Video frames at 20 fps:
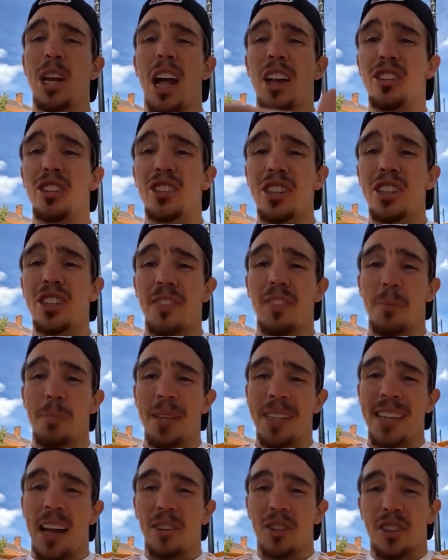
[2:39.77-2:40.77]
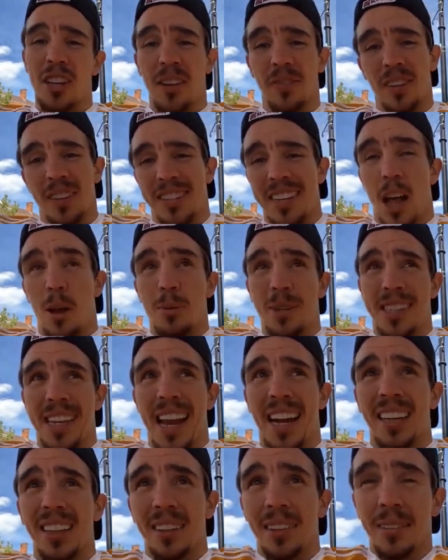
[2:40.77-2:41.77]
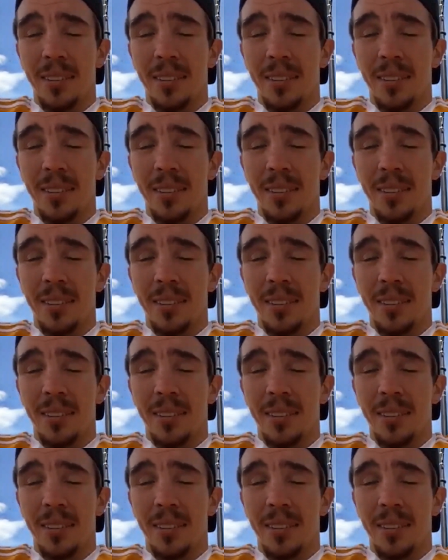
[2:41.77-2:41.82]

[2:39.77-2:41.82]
I'll just have to settle a second.